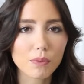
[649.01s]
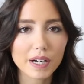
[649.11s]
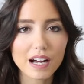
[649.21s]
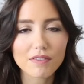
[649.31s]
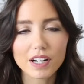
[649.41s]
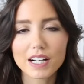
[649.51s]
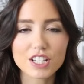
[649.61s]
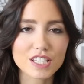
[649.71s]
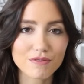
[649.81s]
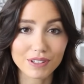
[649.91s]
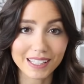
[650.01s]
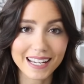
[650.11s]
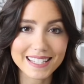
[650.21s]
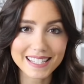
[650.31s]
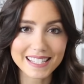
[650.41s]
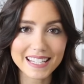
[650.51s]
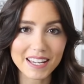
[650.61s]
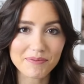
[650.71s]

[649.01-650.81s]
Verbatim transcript: whatever. It's just really nice to see.